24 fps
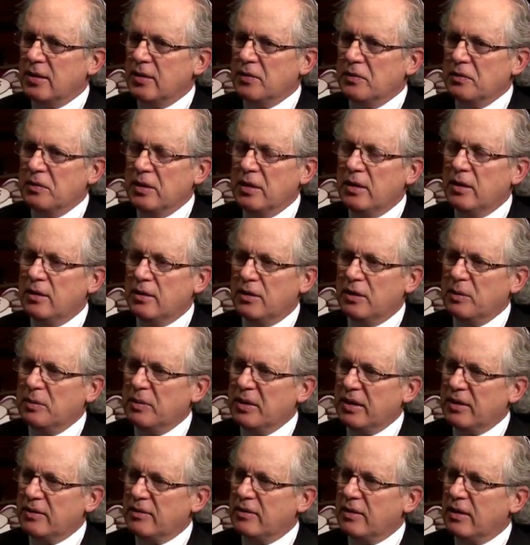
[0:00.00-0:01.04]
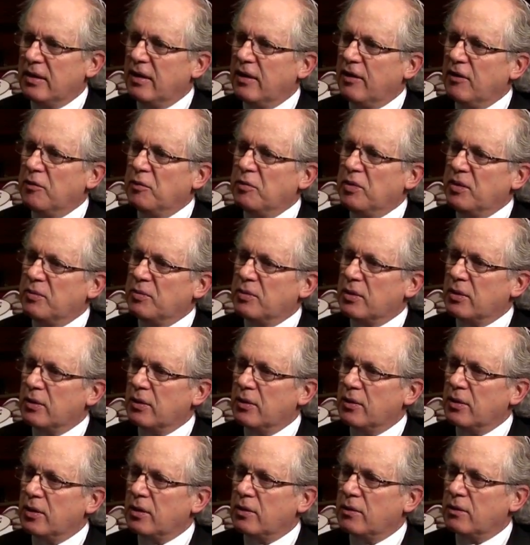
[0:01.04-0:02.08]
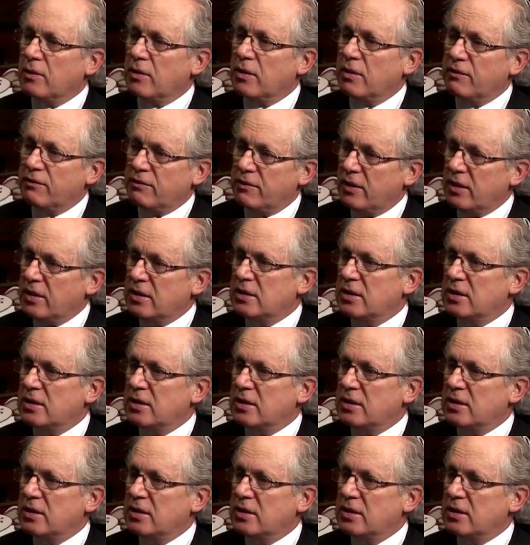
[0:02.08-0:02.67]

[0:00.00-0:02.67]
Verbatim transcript: We hear about a lot of people going to Kivret